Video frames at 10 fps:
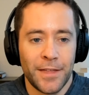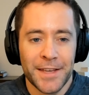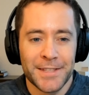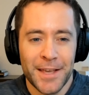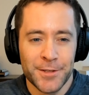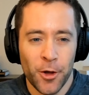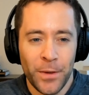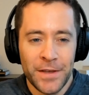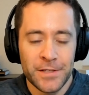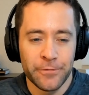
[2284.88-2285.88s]
Thanks, as
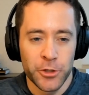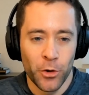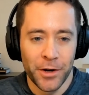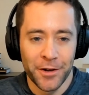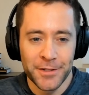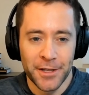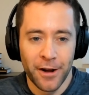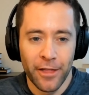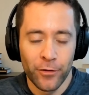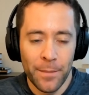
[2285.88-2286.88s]
always, for joining us on
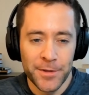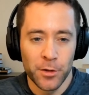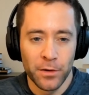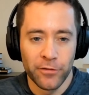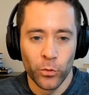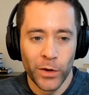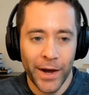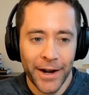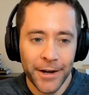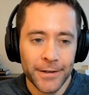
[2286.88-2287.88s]
another episode of The
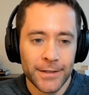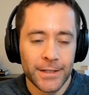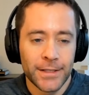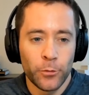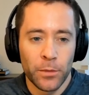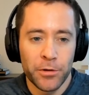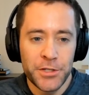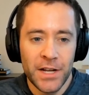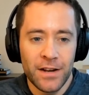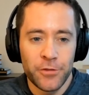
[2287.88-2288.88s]
Winwire. We'd
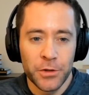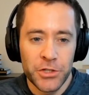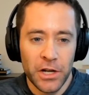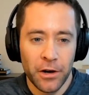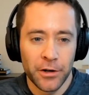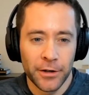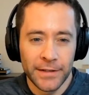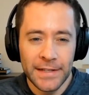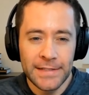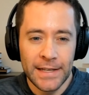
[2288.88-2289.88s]
appreciate it if you could share it on
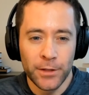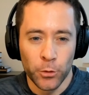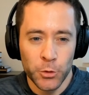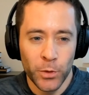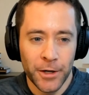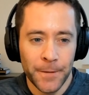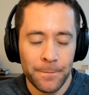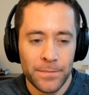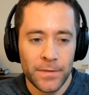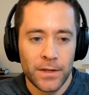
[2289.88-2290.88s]
LinkedIn or Twitter,
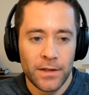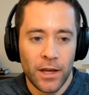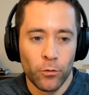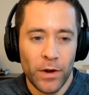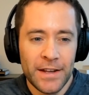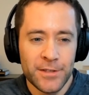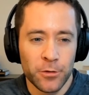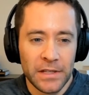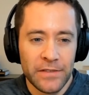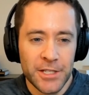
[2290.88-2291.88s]
and rate us or
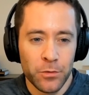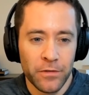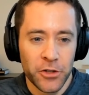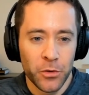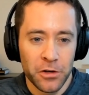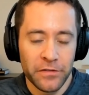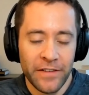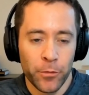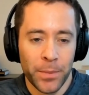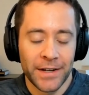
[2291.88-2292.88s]
leave us a review on your
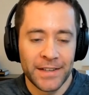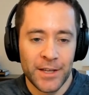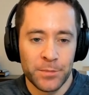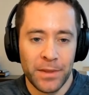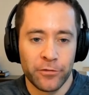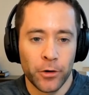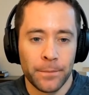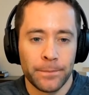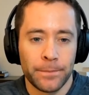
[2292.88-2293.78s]
favorite podcast platform.